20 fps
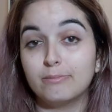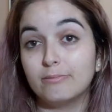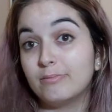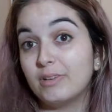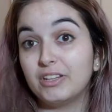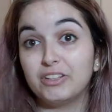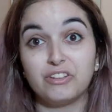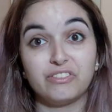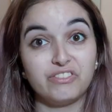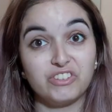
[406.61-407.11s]

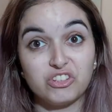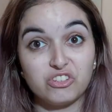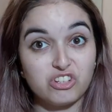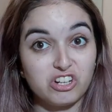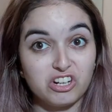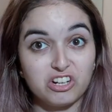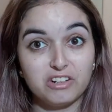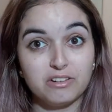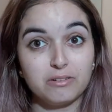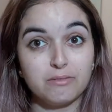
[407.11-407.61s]
in the
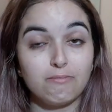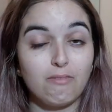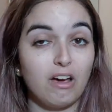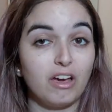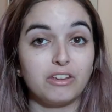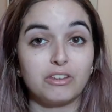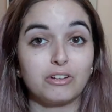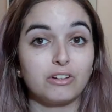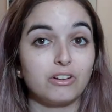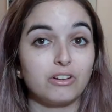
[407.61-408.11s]
future,
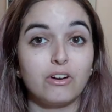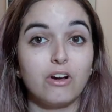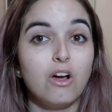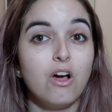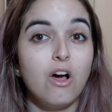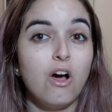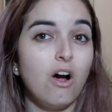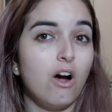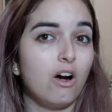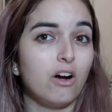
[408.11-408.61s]
either
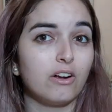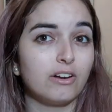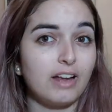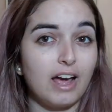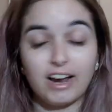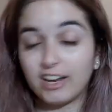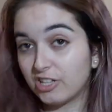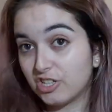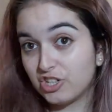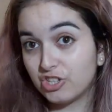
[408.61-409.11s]
on
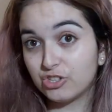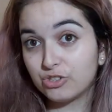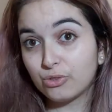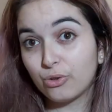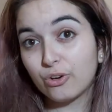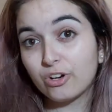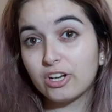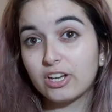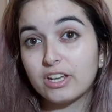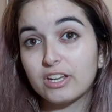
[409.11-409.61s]
IG
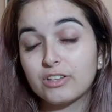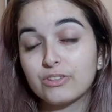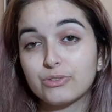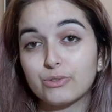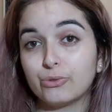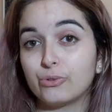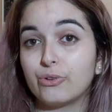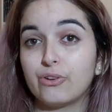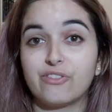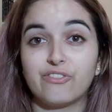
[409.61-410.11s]
stories
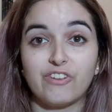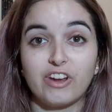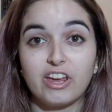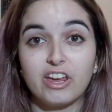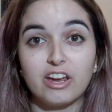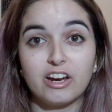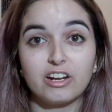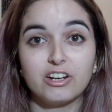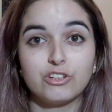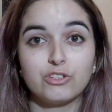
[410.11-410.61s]
or over
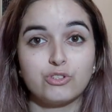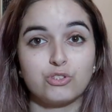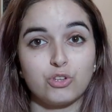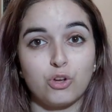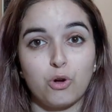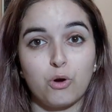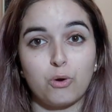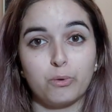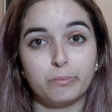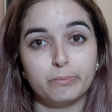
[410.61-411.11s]
here.
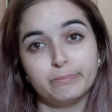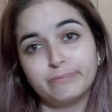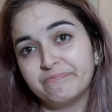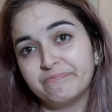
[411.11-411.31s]
So